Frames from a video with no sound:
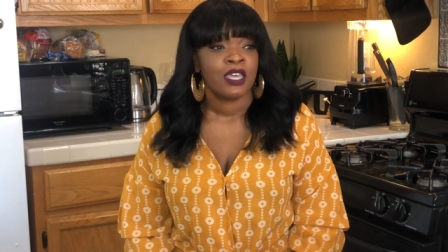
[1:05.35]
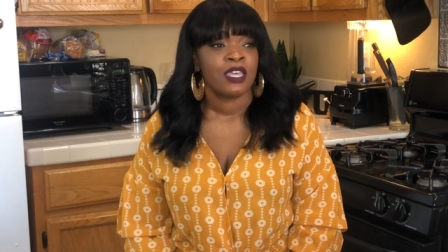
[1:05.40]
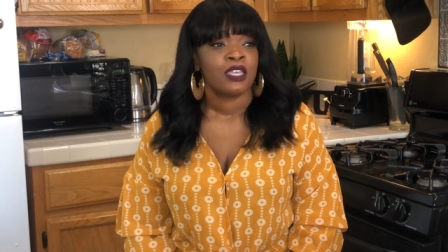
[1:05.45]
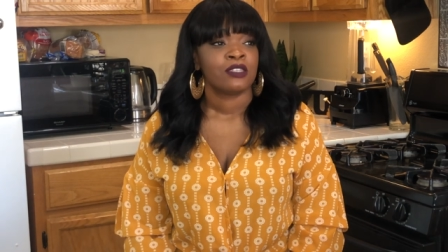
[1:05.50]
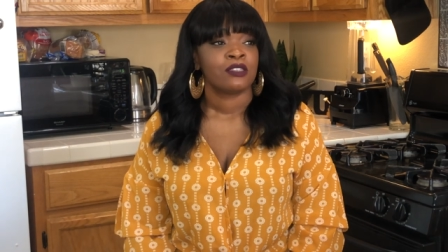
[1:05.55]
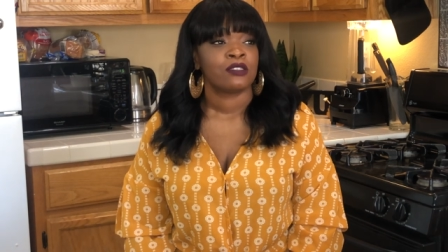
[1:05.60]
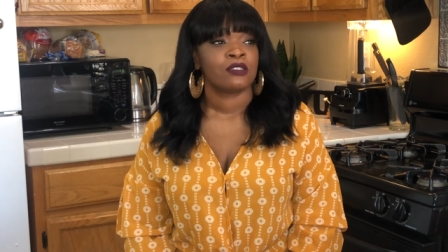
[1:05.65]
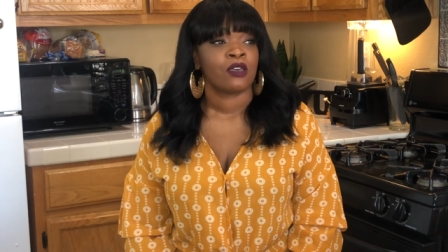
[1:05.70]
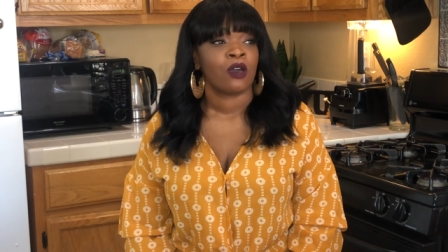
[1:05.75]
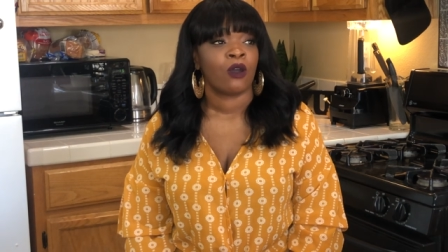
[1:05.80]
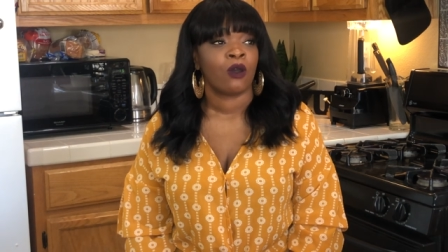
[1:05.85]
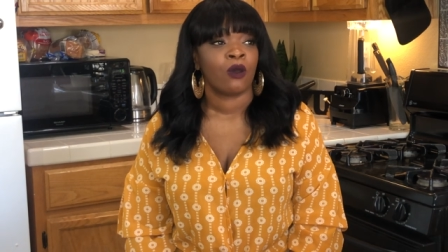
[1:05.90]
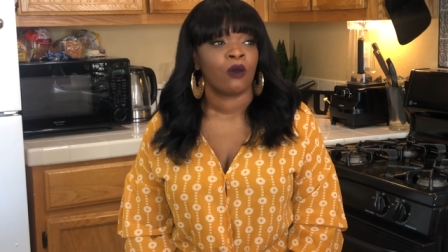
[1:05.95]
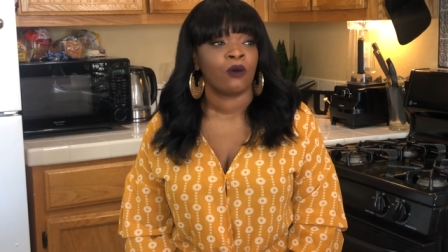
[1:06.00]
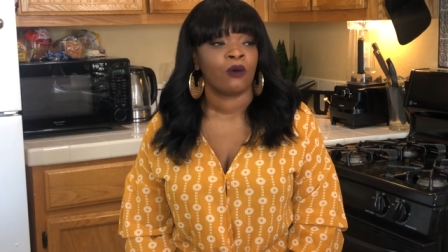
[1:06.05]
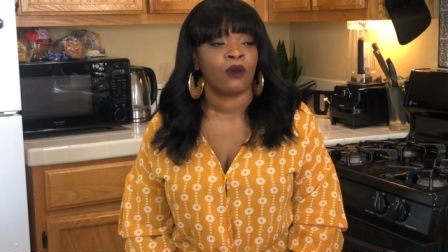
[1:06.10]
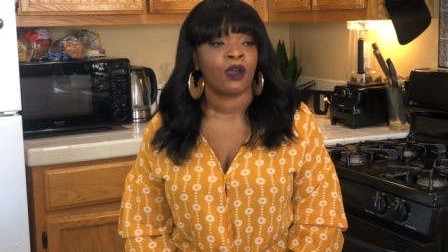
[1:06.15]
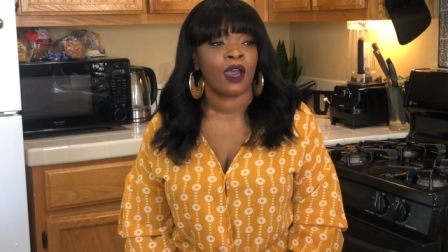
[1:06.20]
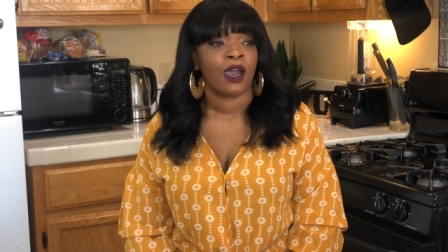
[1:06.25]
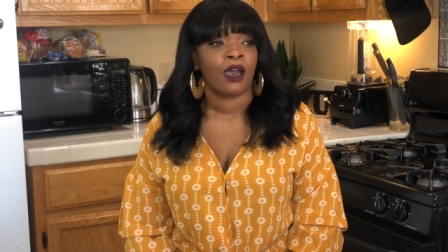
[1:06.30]

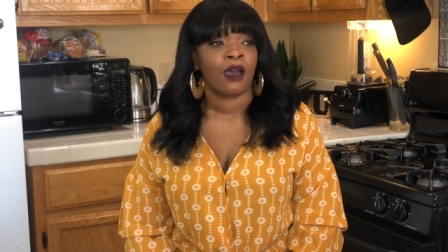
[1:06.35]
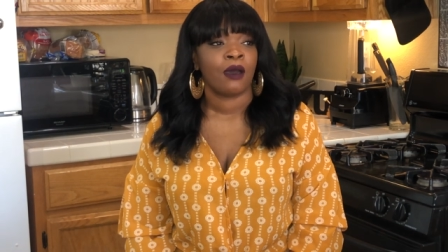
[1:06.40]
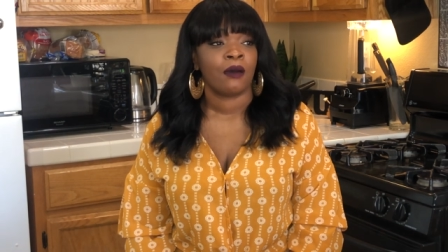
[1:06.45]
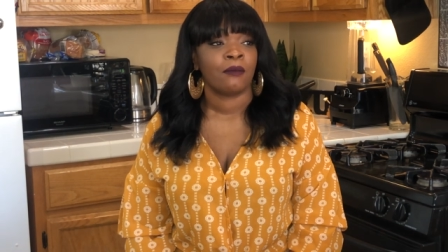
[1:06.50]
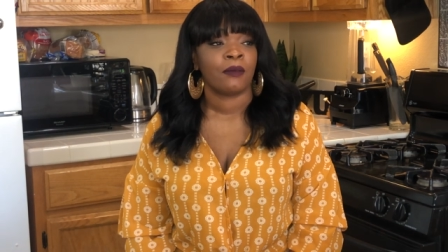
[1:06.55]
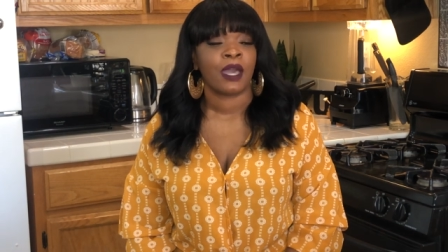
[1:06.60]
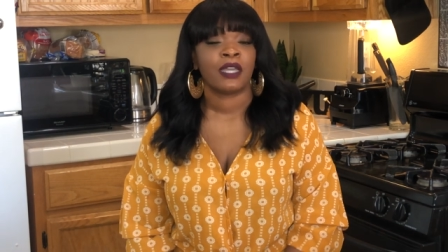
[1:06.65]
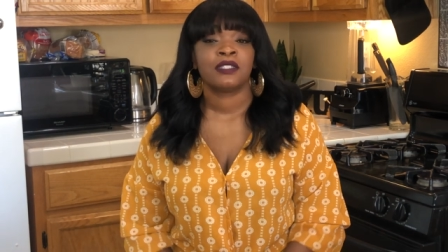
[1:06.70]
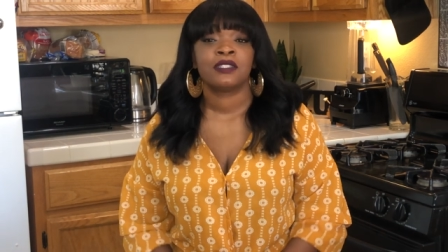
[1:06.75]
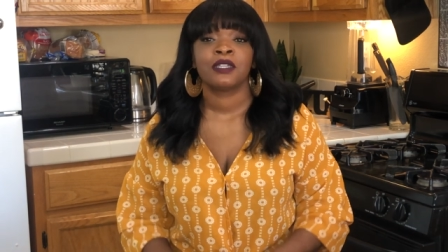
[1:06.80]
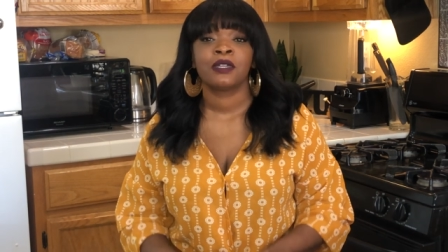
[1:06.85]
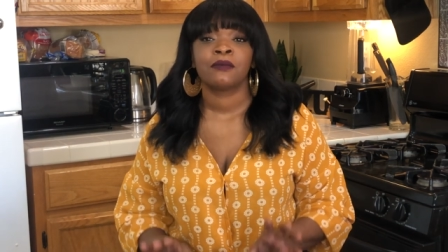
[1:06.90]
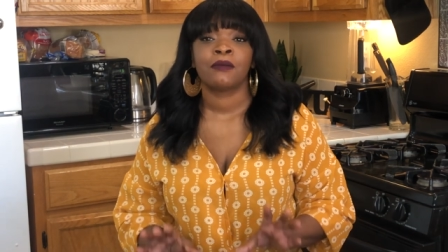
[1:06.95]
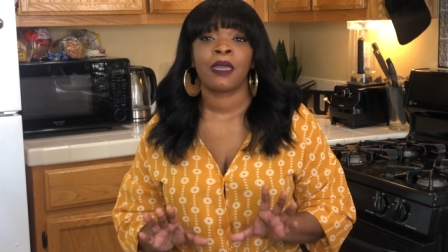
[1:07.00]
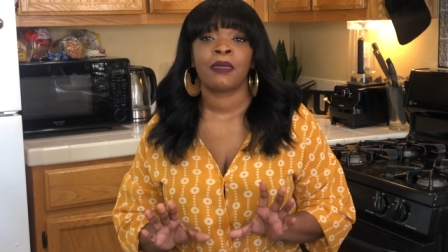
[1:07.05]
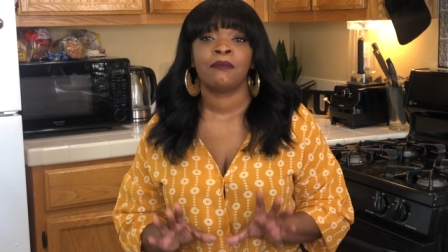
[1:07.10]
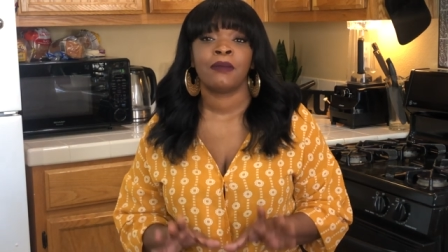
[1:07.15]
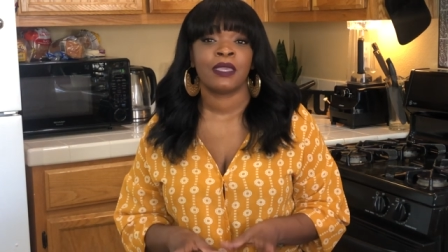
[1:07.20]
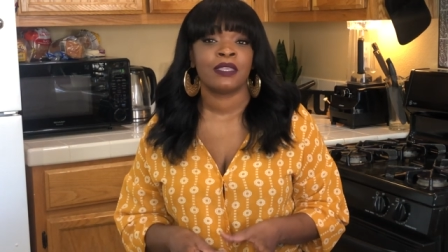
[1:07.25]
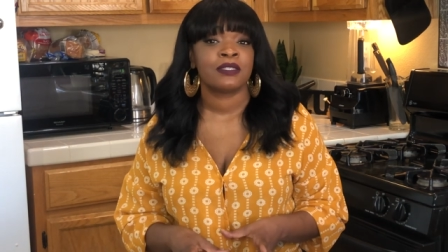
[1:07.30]
So um, I took my
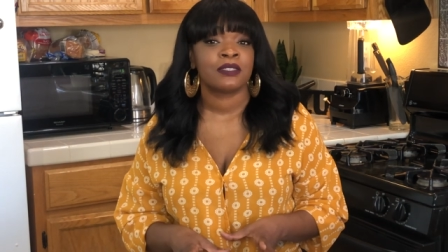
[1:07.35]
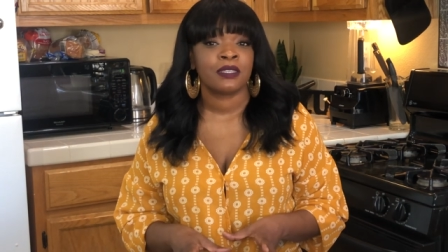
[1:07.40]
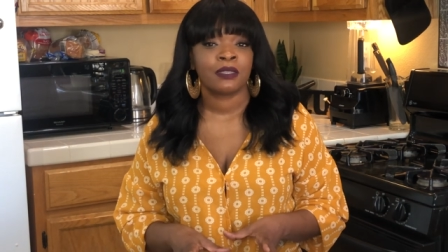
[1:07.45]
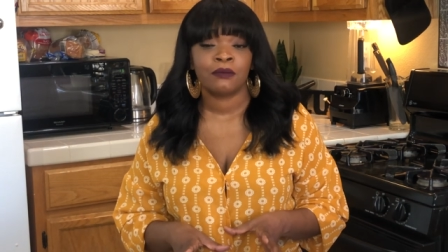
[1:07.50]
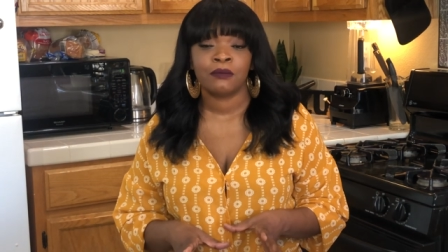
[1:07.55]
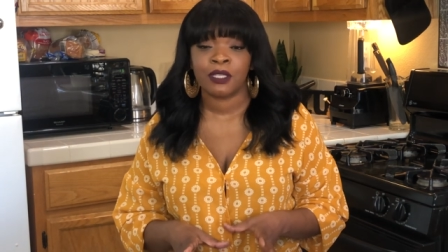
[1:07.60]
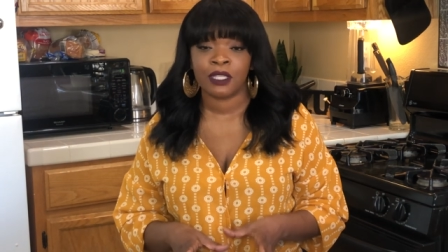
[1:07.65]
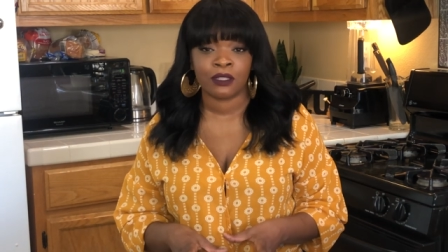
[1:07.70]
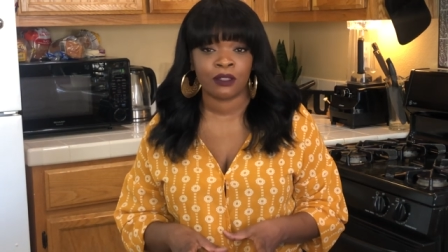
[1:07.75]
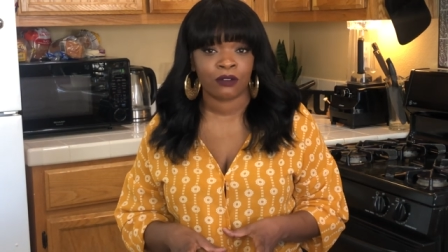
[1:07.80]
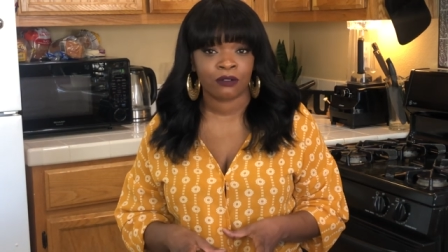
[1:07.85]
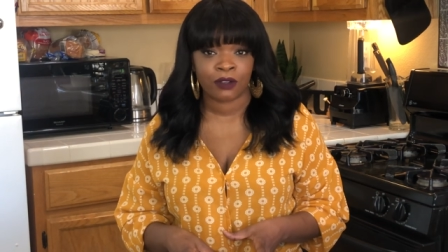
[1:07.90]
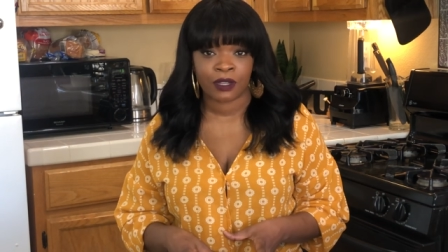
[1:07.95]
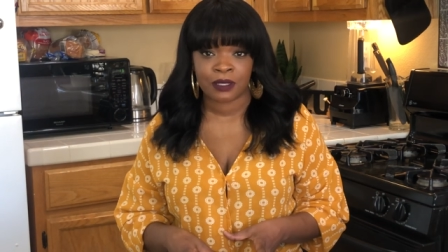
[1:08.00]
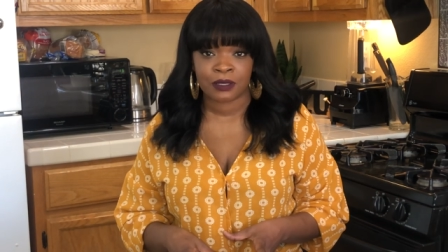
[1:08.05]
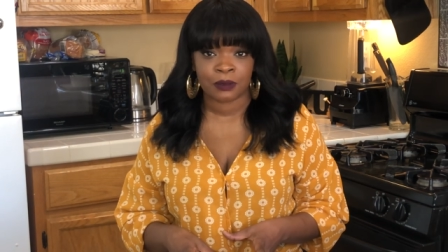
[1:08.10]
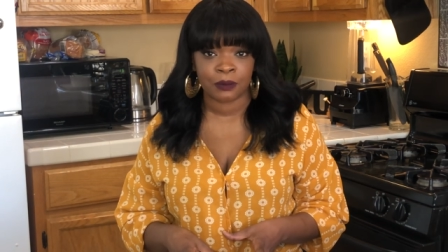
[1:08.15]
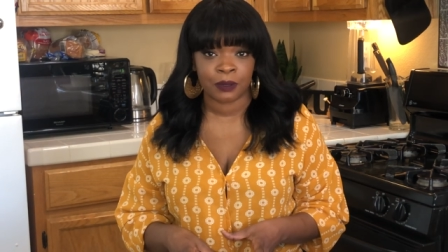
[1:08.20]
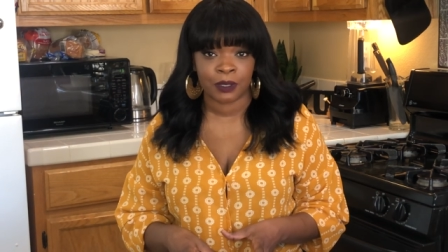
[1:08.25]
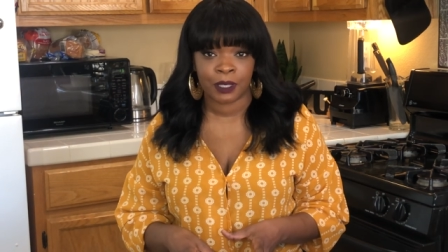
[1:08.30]
basic meatloaf
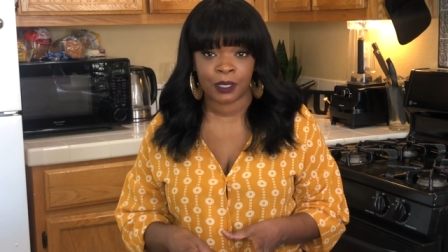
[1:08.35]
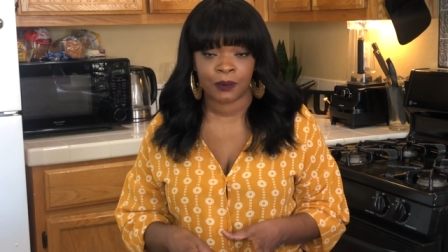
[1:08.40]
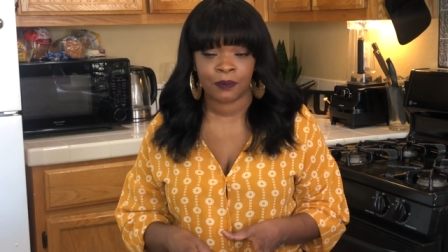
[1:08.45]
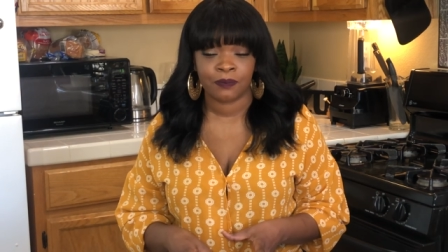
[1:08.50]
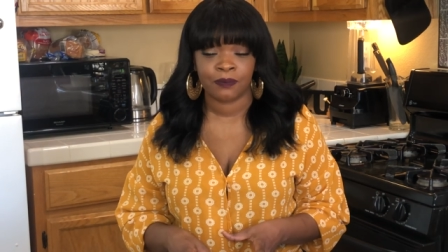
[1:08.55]
recipe